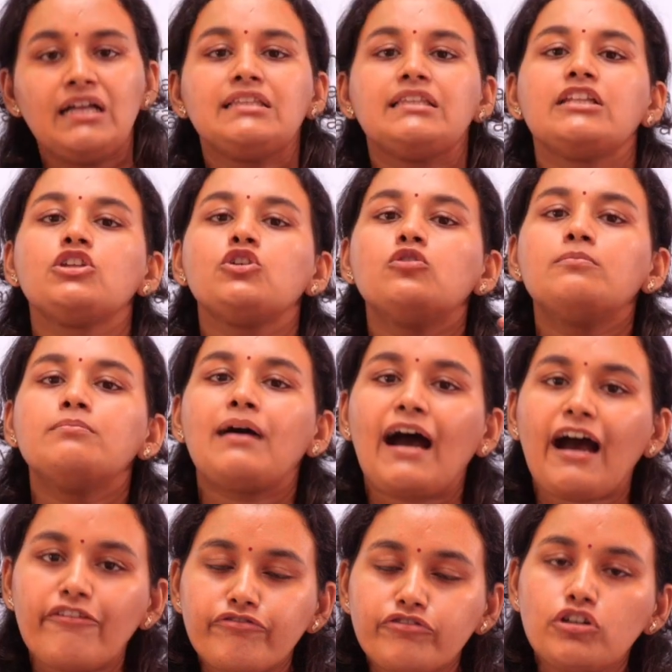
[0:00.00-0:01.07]
then you
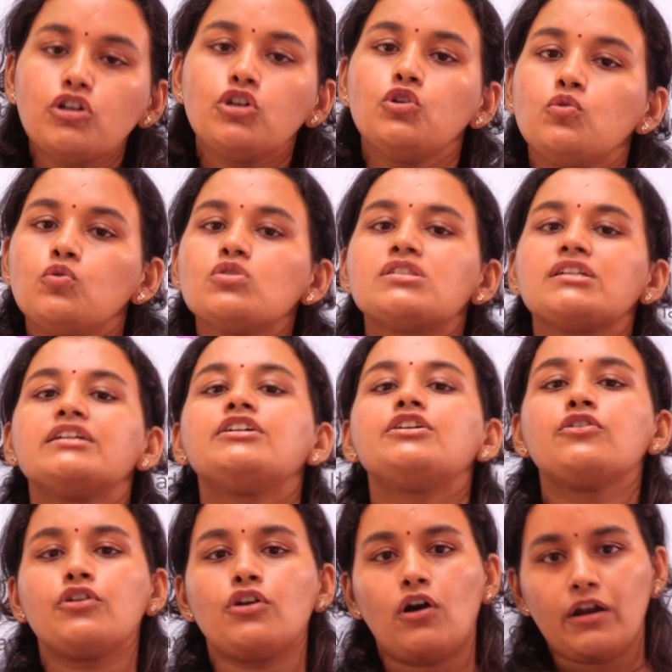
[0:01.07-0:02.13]
have to use it
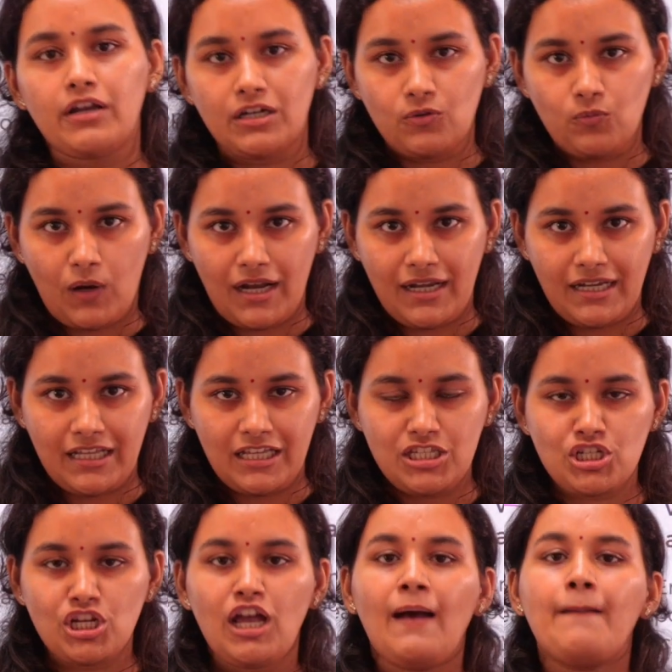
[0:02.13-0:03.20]
to your advantage
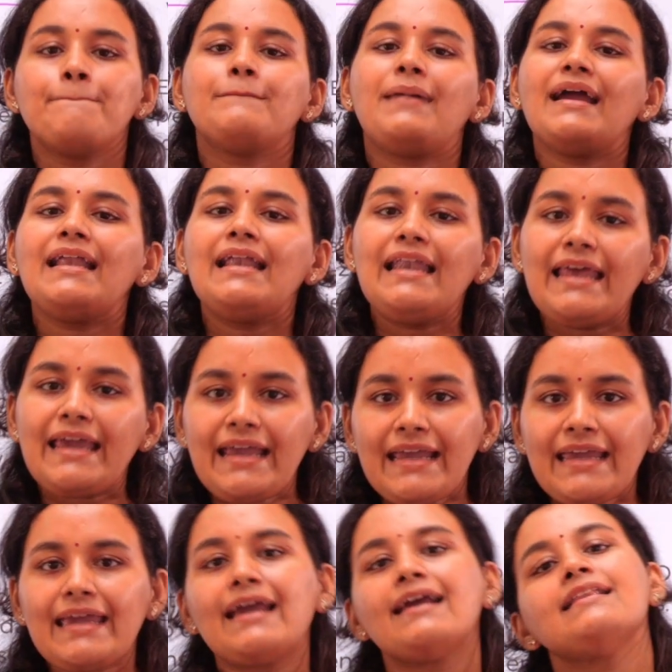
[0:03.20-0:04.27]
by
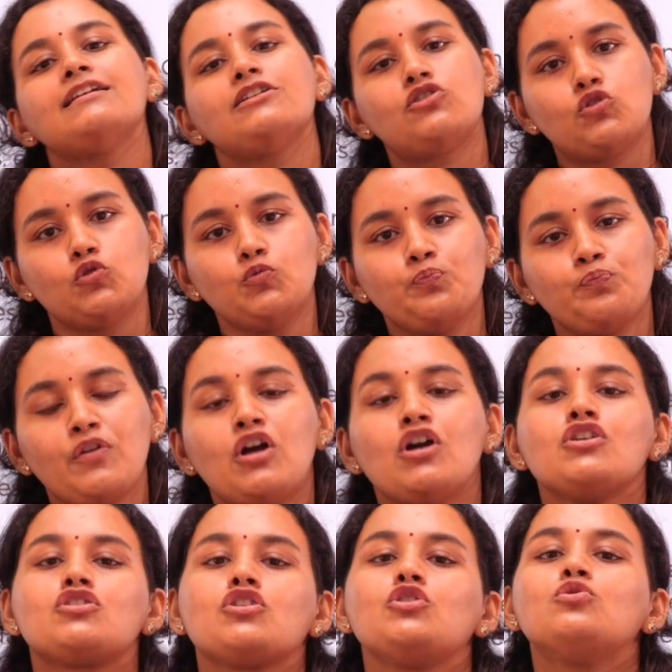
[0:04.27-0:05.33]
linking the two.
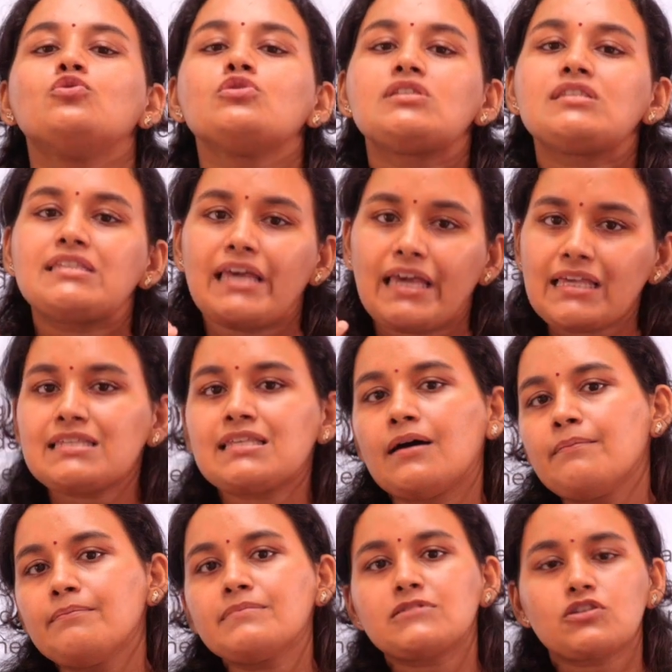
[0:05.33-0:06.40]
So you say
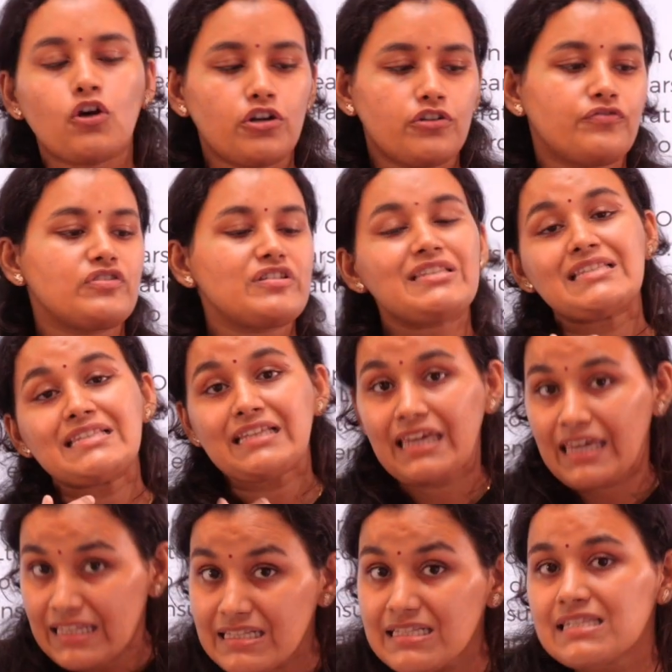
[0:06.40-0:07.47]
some sort of a
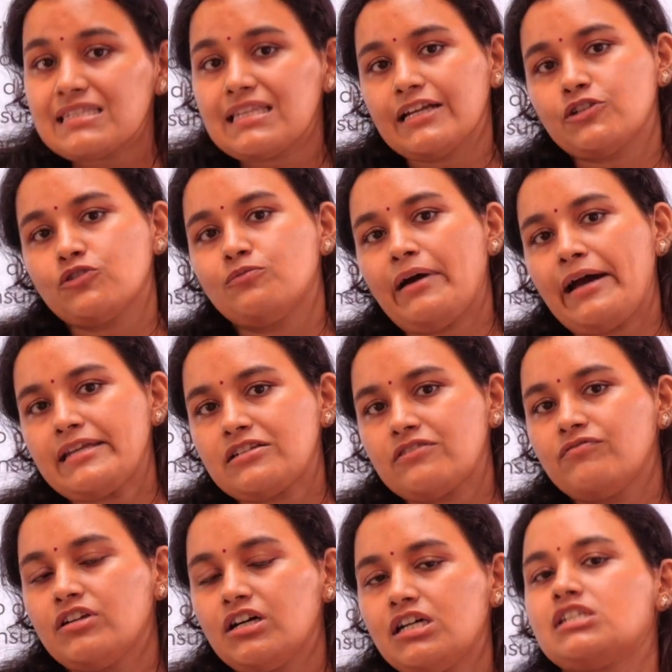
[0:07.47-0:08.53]
skills that you might
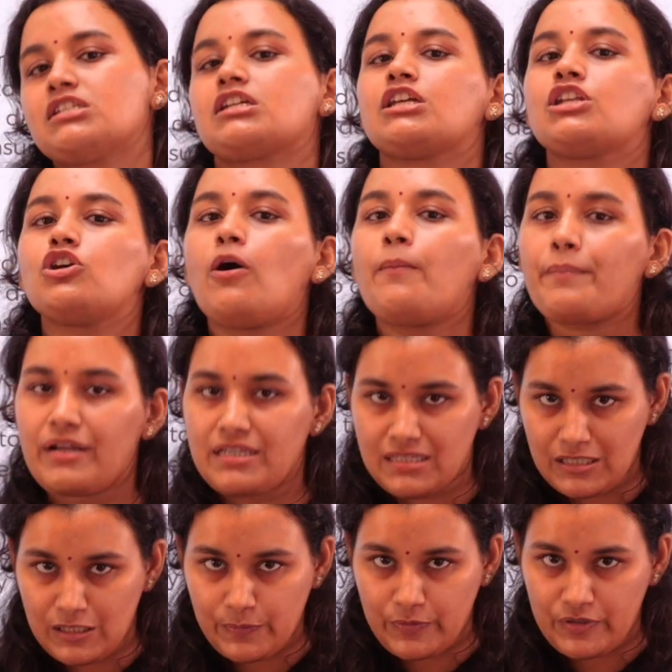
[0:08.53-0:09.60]
have learned in your
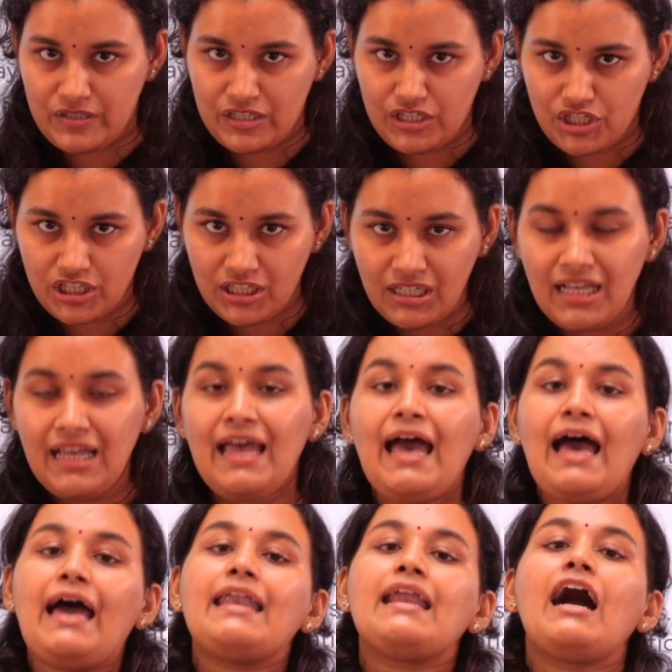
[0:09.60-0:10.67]
present position
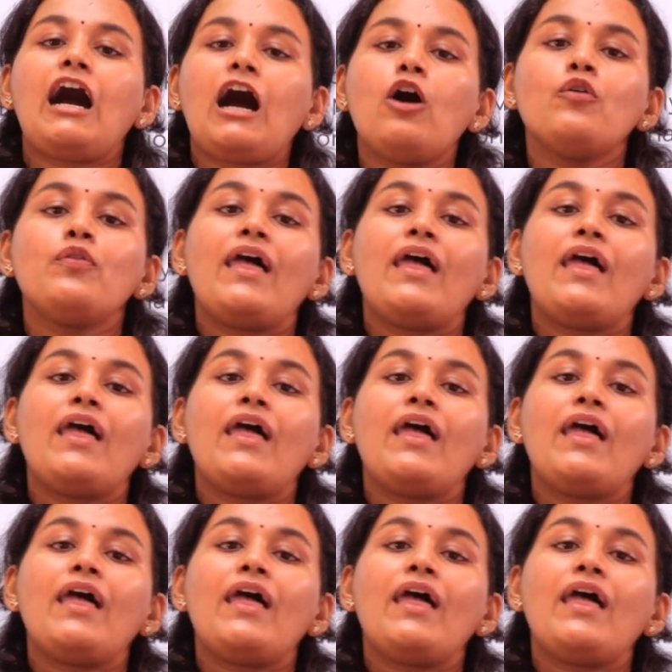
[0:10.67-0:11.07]
and how